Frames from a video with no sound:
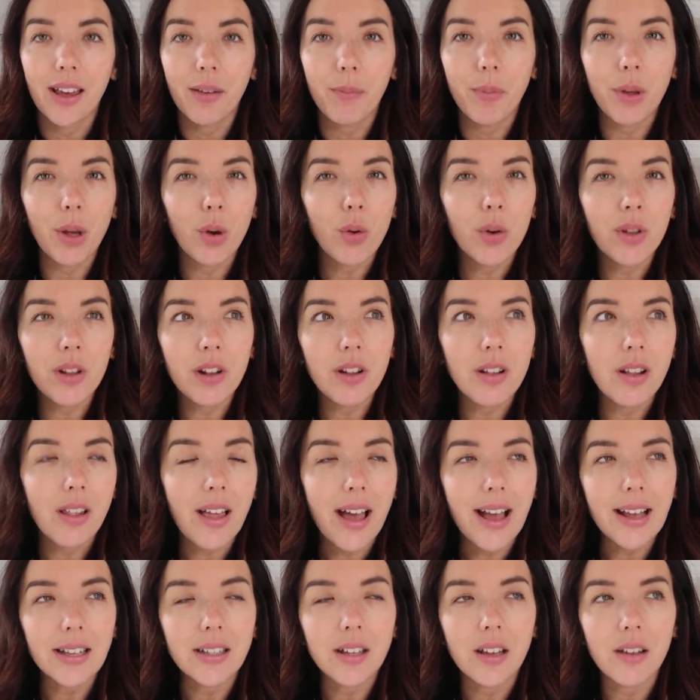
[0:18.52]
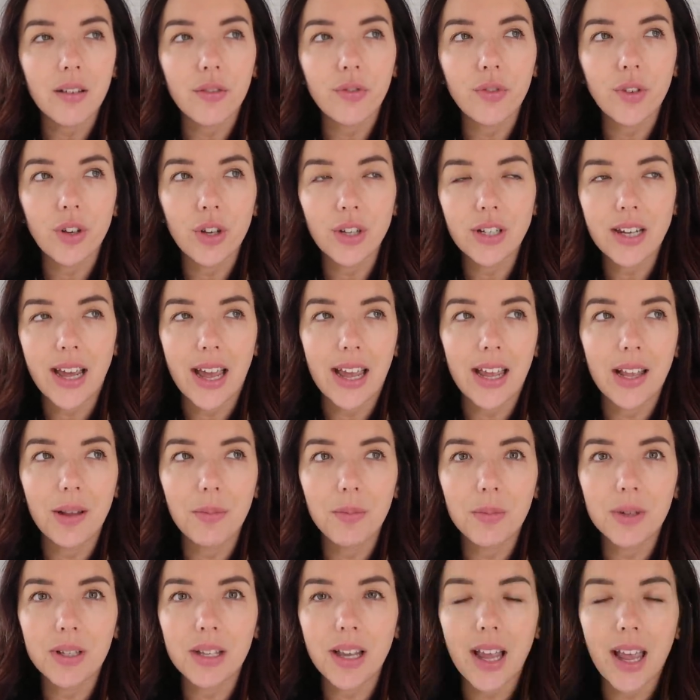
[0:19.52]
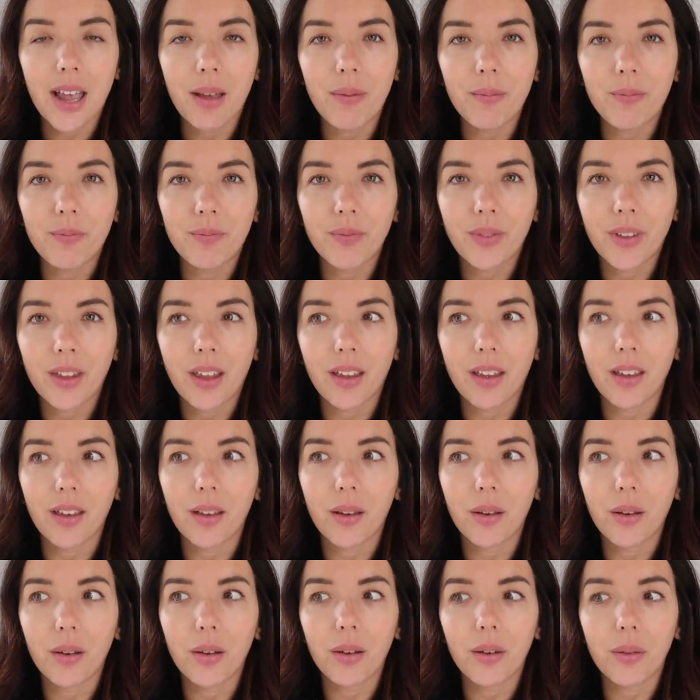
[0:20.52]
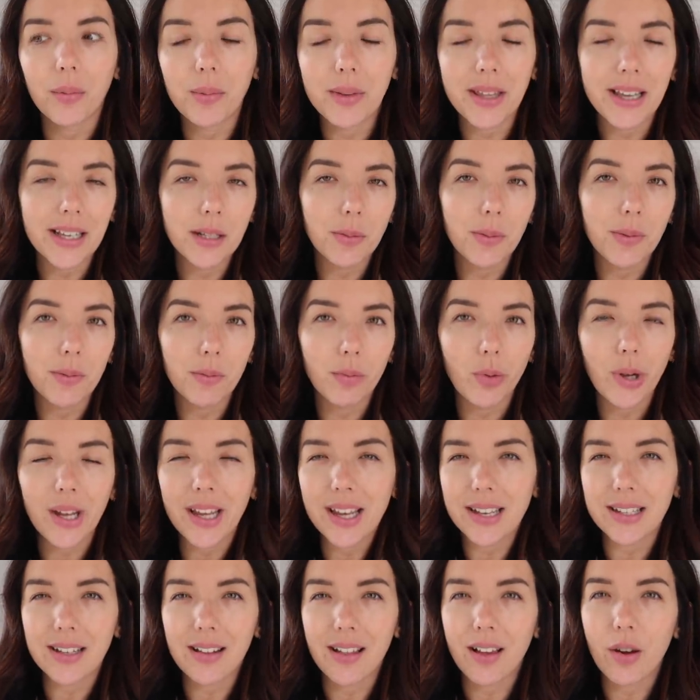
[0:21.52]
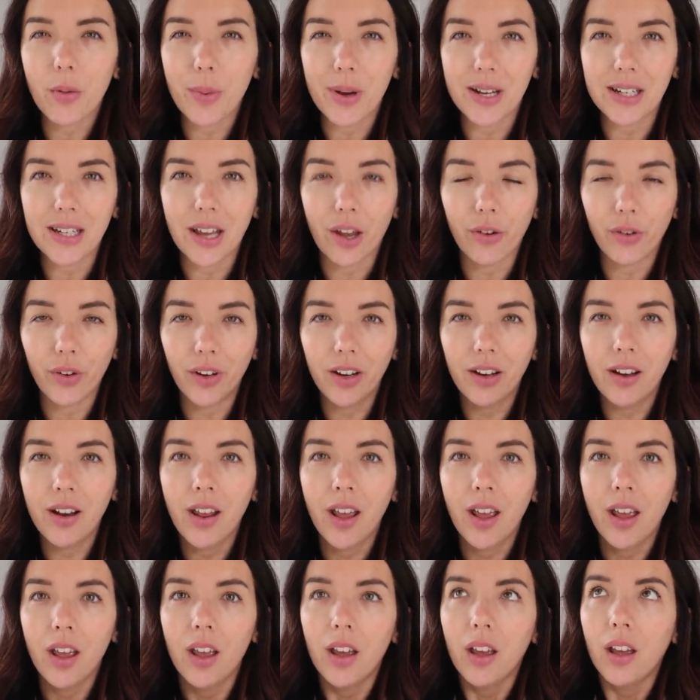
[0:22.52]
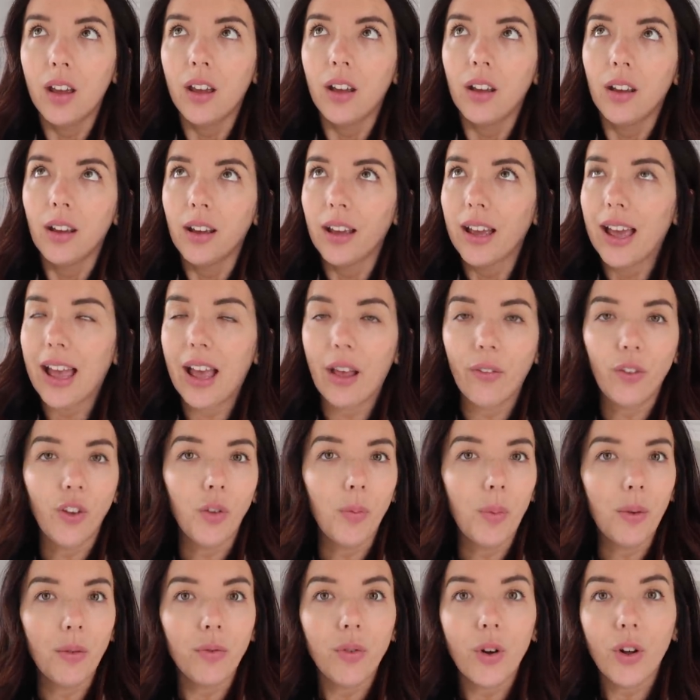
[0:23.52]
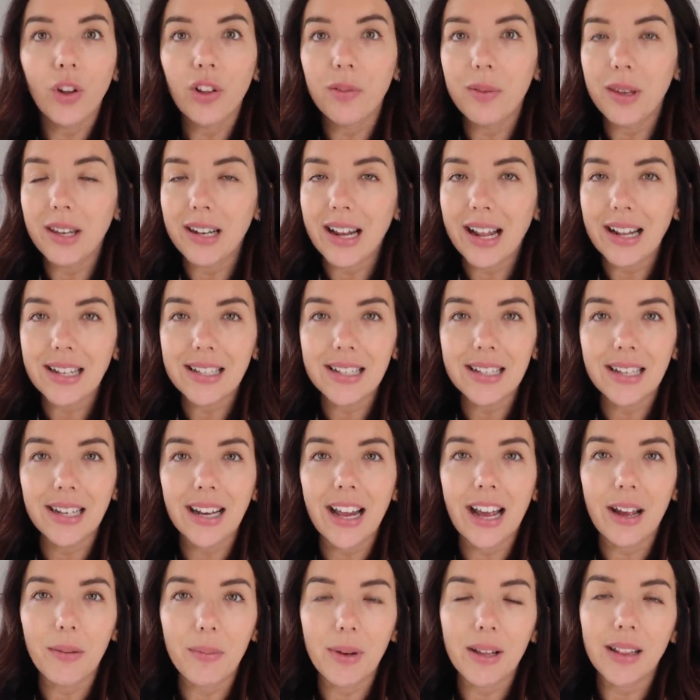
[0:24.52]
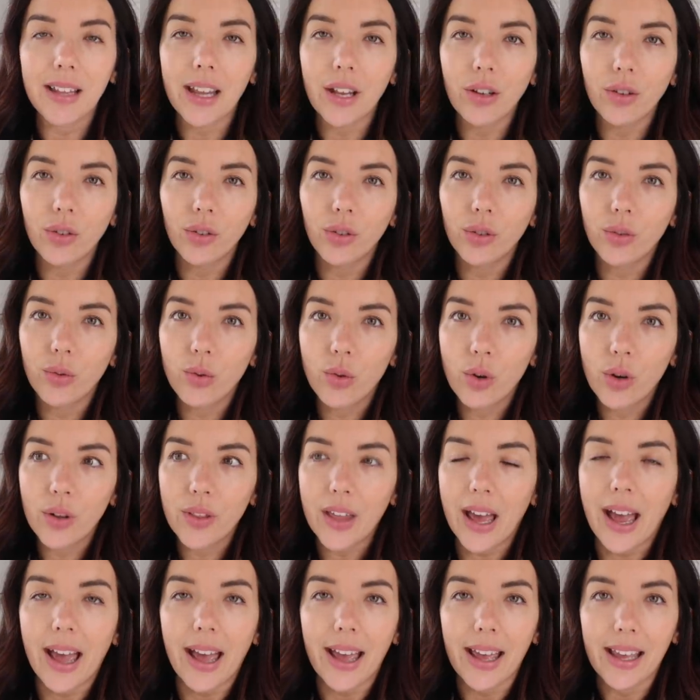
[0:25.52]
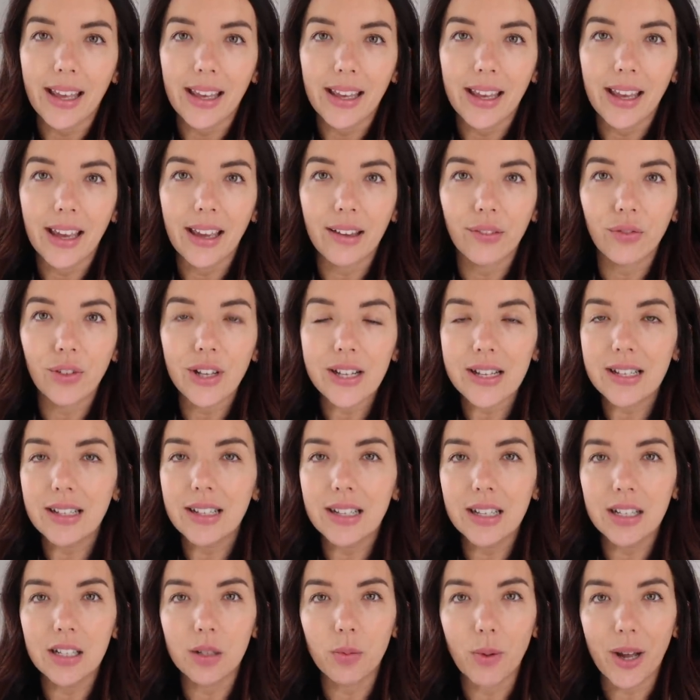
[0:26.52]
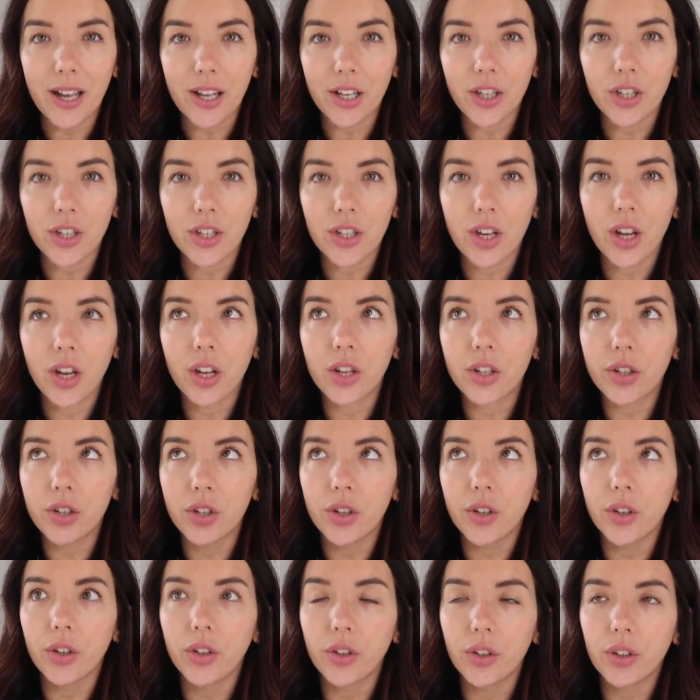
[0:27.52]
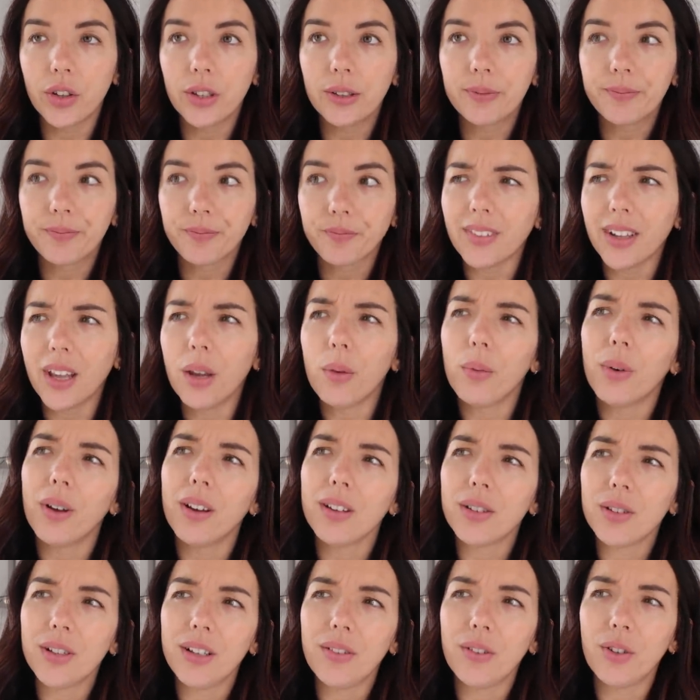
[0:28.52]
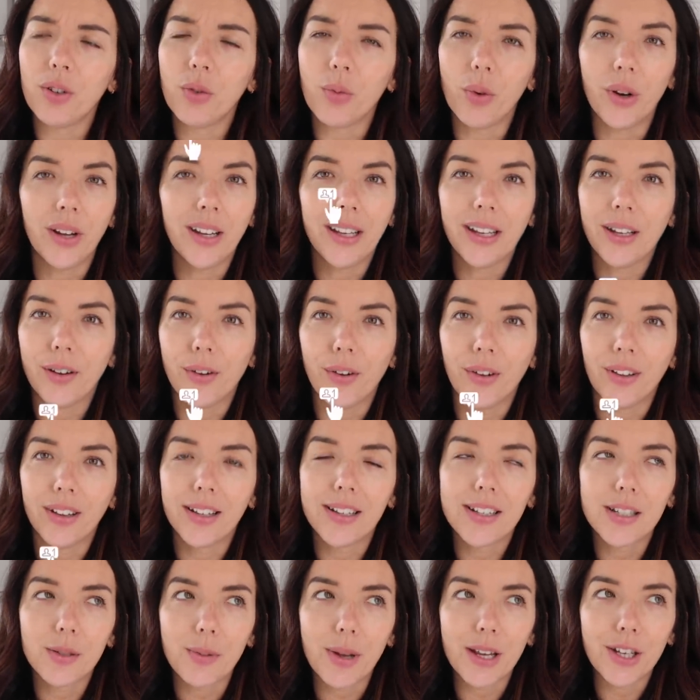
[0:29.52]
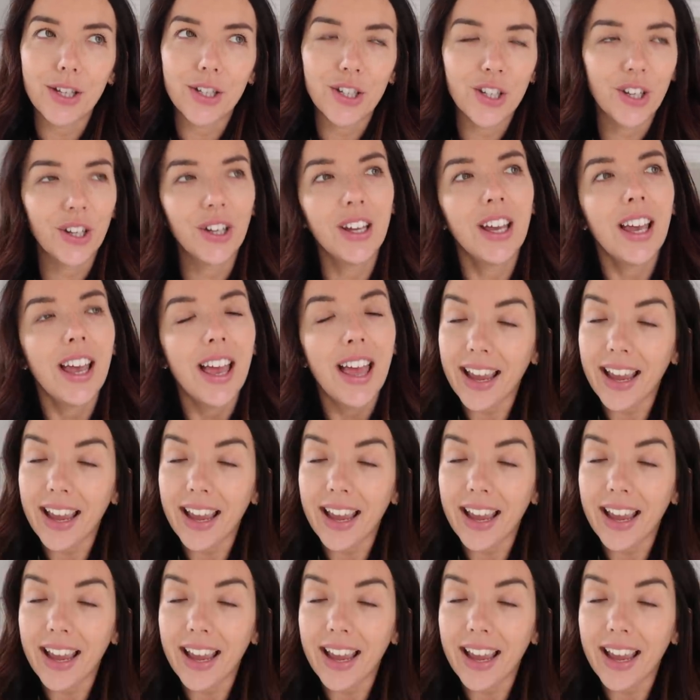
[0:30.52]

Been going there the last few times, but this week is a little bit different. If you've been following me on Instagram, then you'll know that I have recently switched to, well, I don't even know what you can call it, switched to.